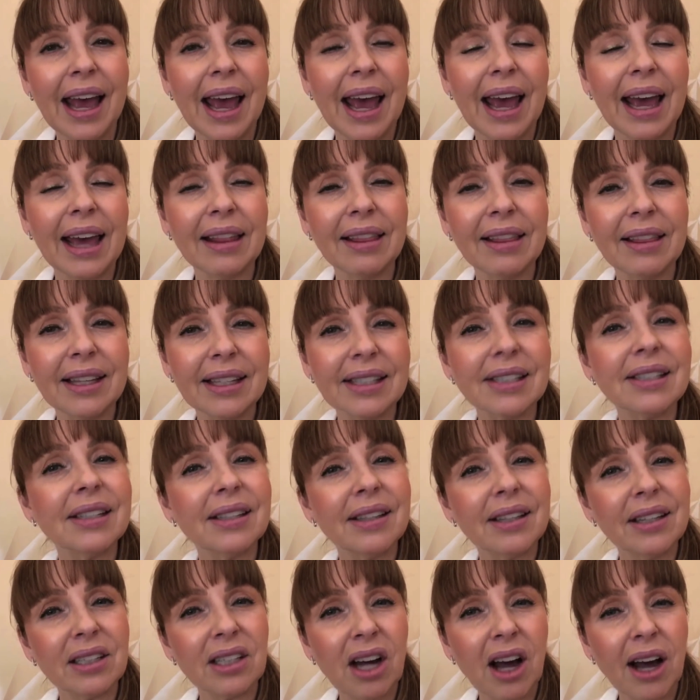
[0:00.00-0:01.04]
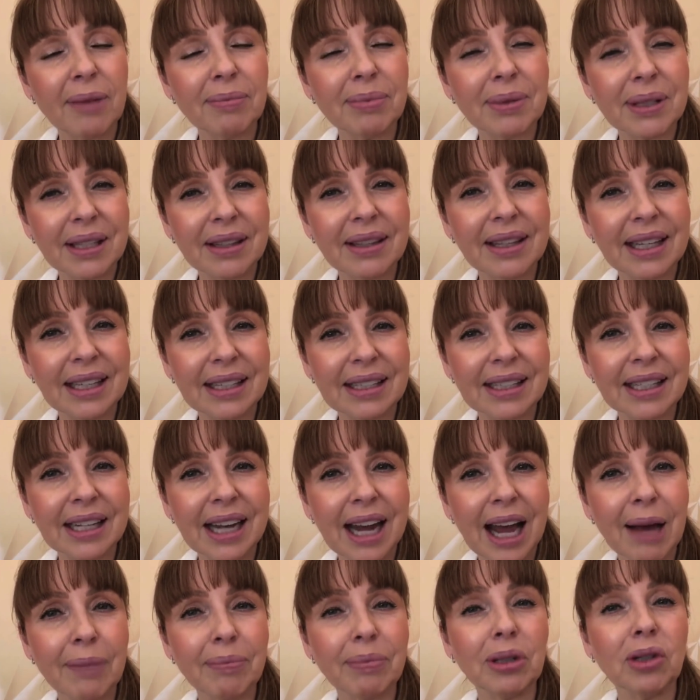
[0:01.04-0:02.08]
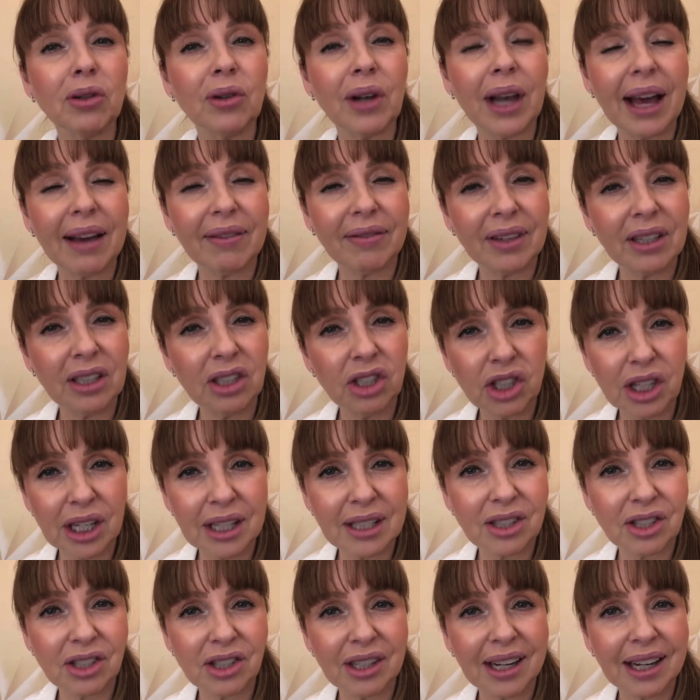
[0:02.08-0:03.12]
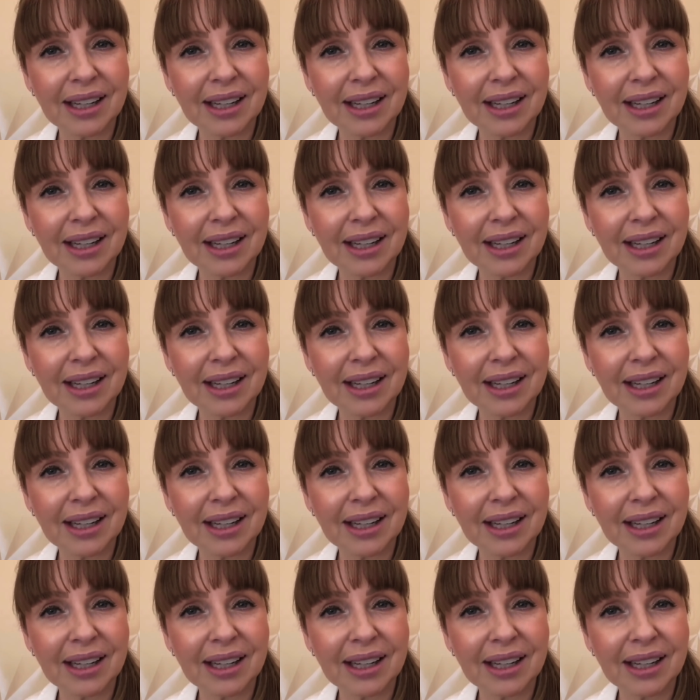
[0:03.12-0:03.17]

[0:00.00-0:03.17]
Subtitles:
And this is the types of things that happen. You'll have congestion